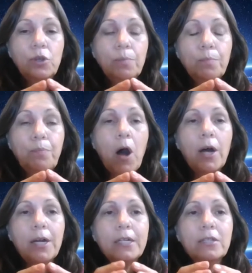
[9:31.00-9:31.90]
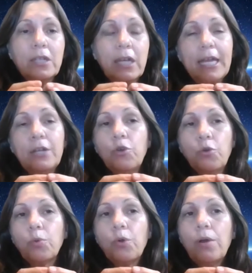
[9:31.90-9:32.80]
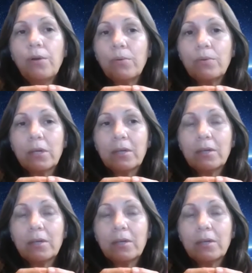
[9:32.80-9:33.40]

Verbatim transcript: to bond and grow,